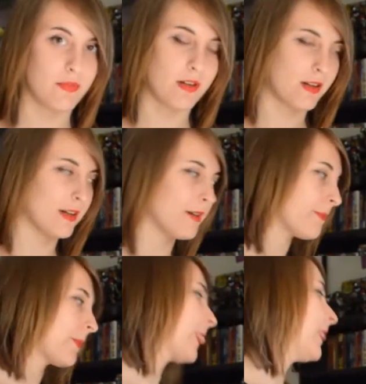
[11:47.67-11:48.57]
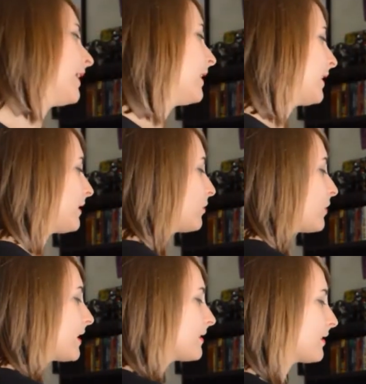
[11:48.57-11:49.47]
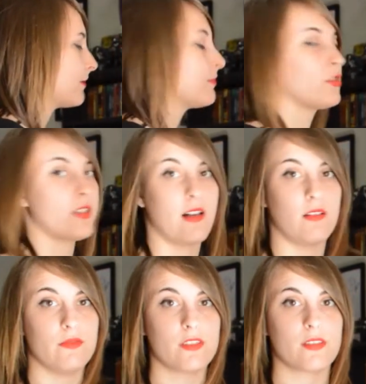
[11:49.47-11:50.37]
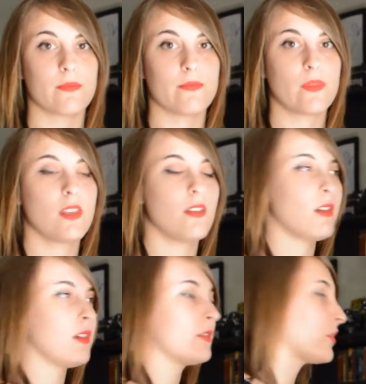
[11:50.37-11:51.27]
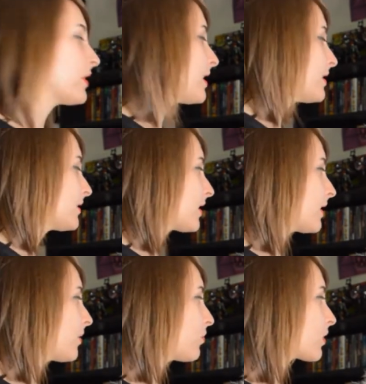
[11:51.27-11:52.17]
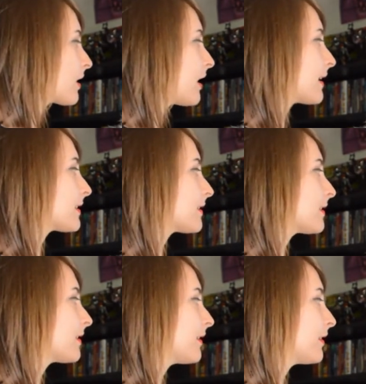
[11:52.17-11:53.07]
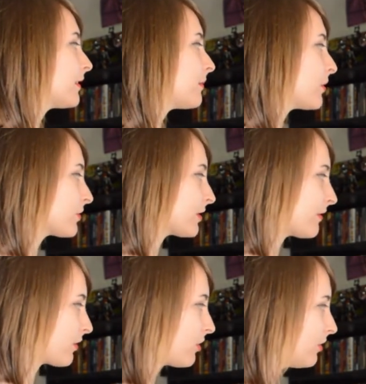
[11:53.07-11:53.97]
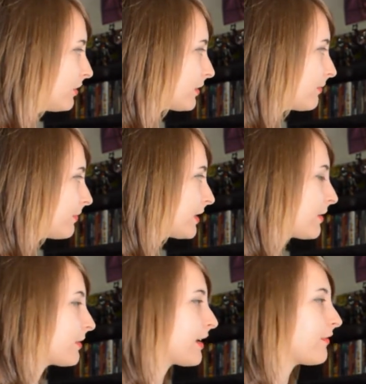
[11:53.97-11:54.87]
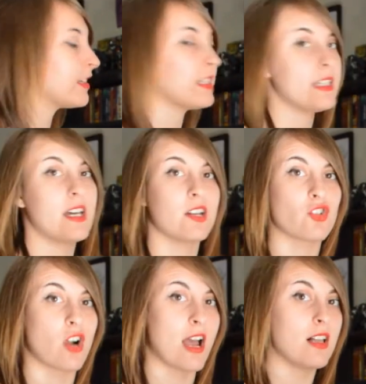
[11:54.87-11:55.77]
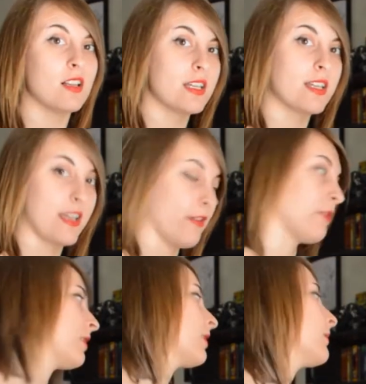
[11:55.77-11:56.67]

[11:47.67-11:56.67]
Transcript: part, the wings themselves. So these were not the most difficult, but they were definitely a trial and error